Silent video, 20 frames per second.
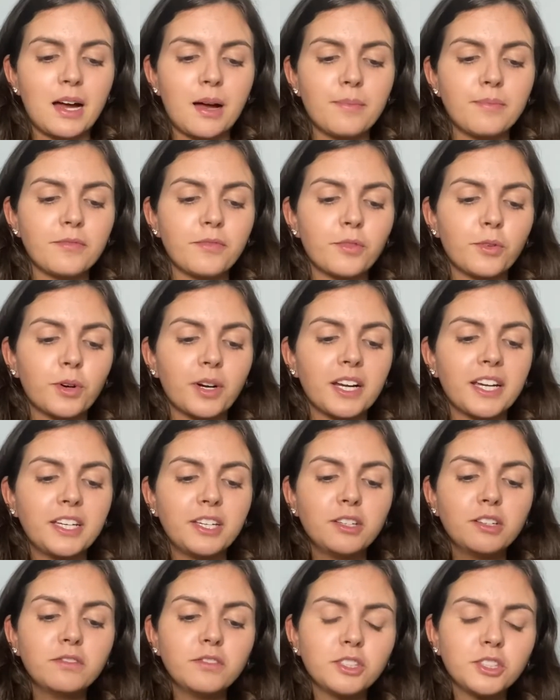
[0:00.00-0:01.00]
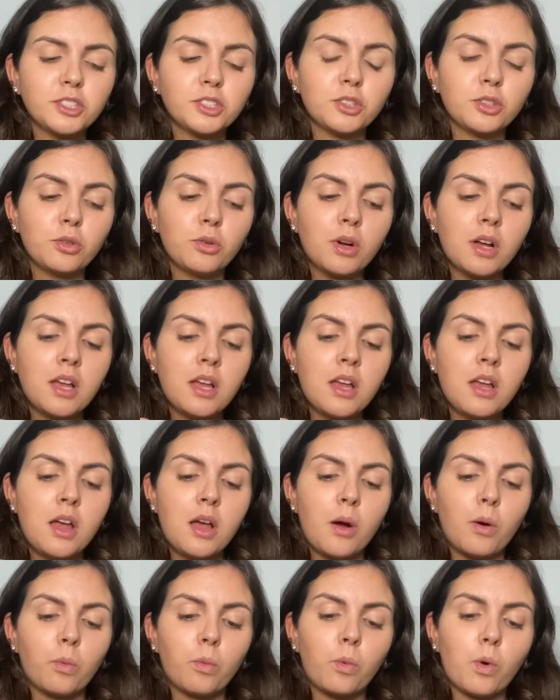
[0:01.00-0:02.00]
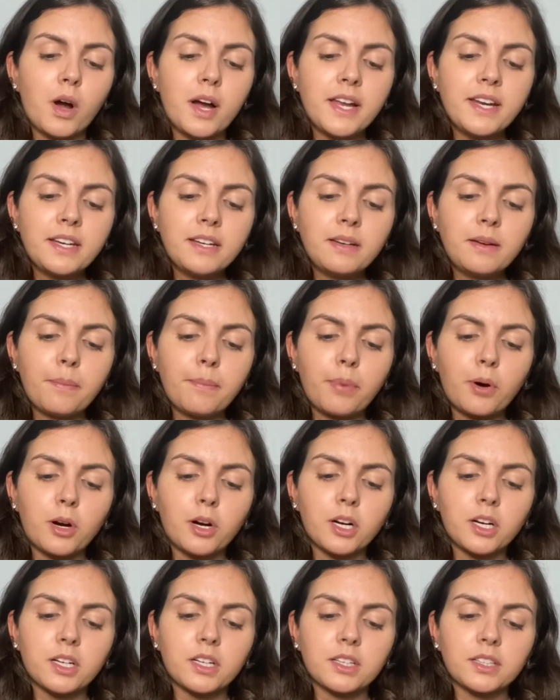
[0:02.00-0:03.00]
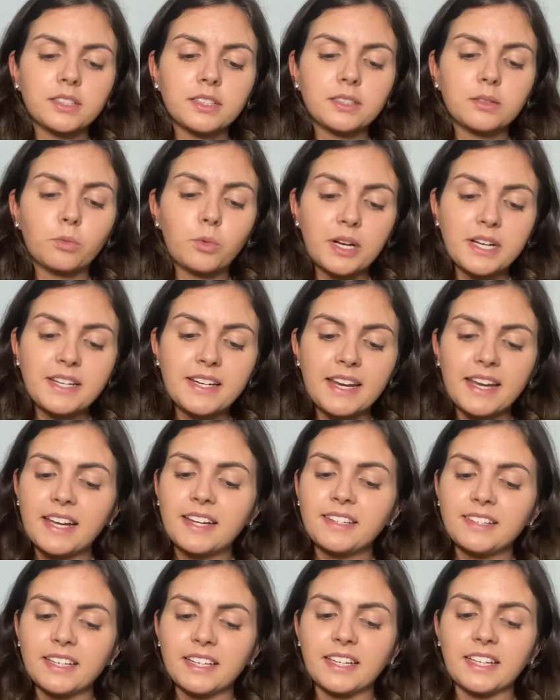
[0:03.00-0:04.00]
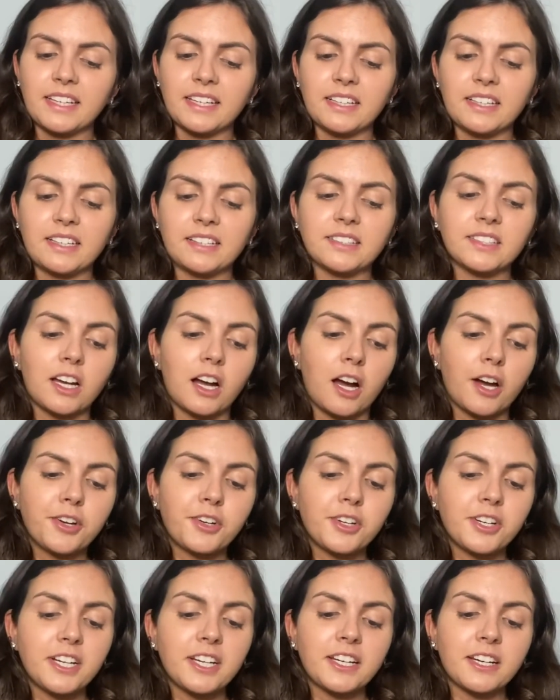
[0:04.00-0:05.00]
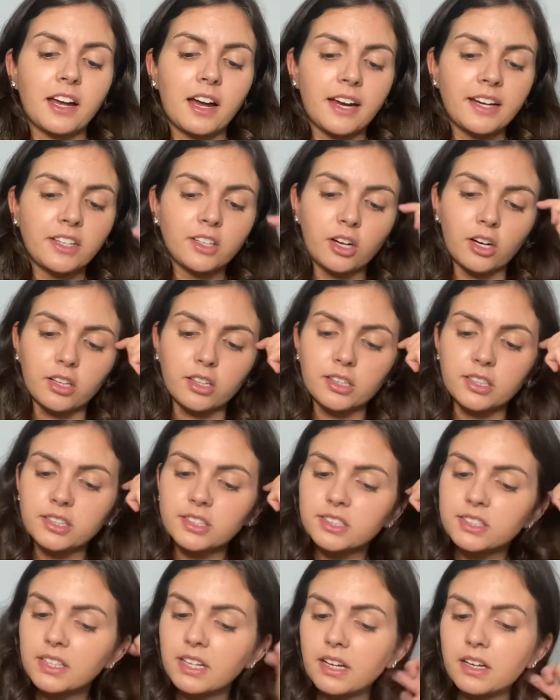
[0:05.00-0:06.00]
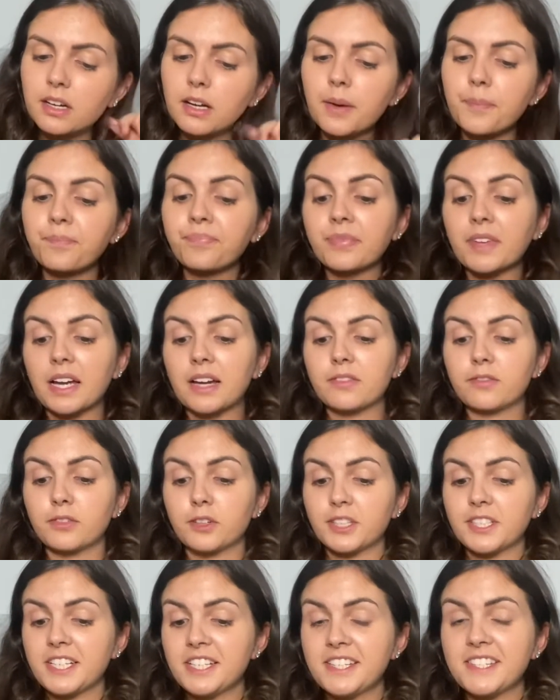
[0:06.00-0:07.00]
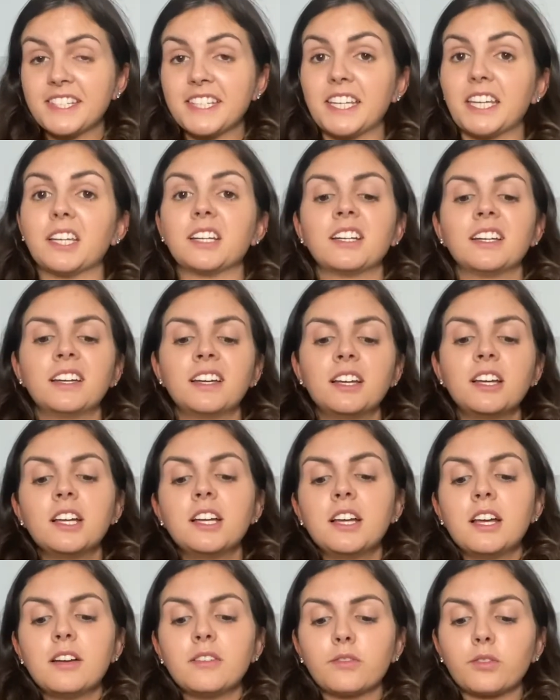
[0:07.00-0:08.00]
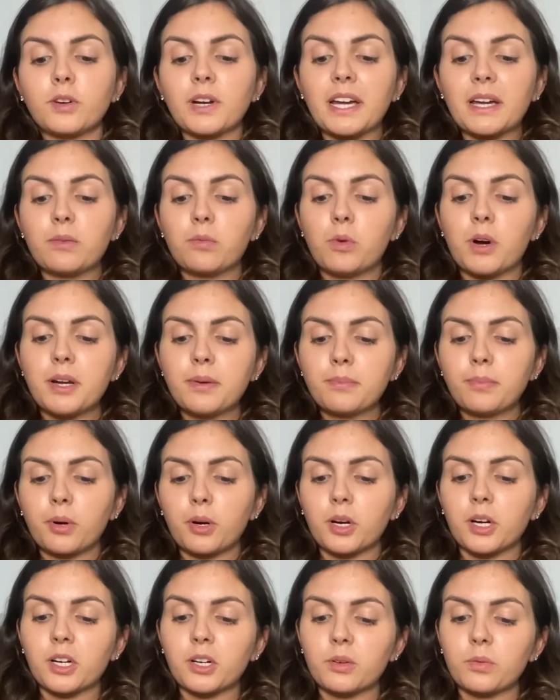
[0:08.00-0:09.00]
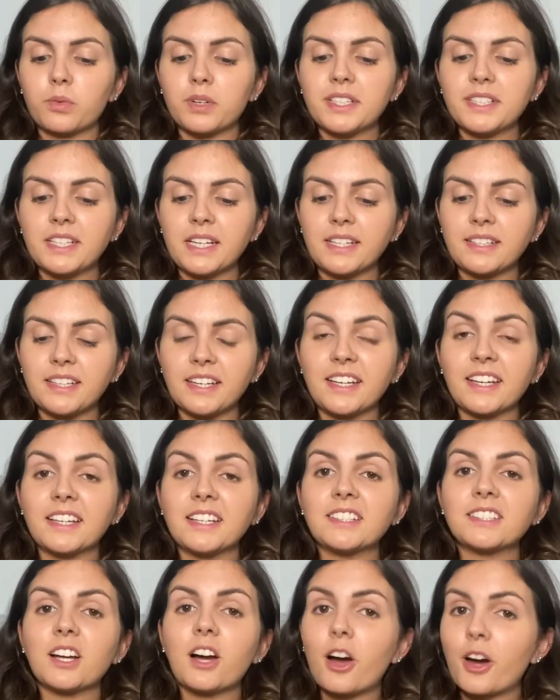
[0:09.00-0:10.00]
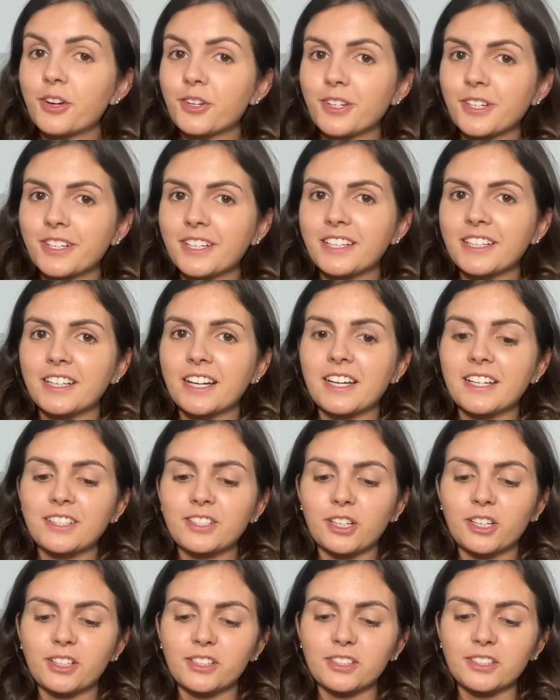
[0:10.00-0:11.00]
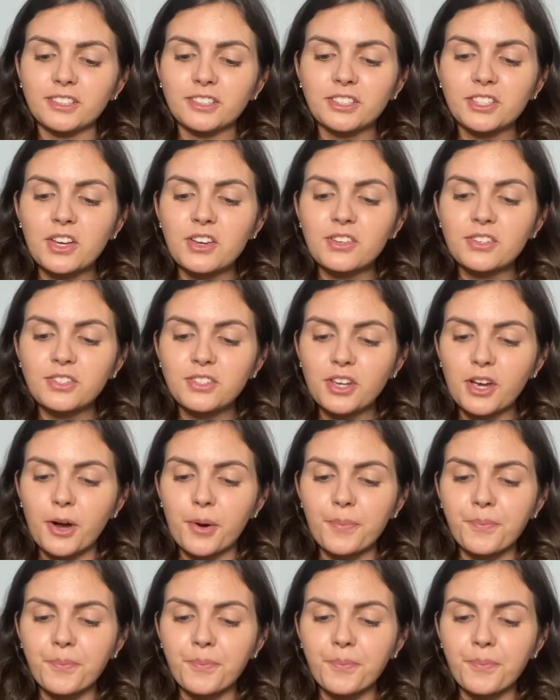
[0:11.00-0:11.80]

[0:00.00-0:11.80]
for a Universal 1-park 1-day ticket is $109. For Disney, for a 1-park 1-day ticket is $109. So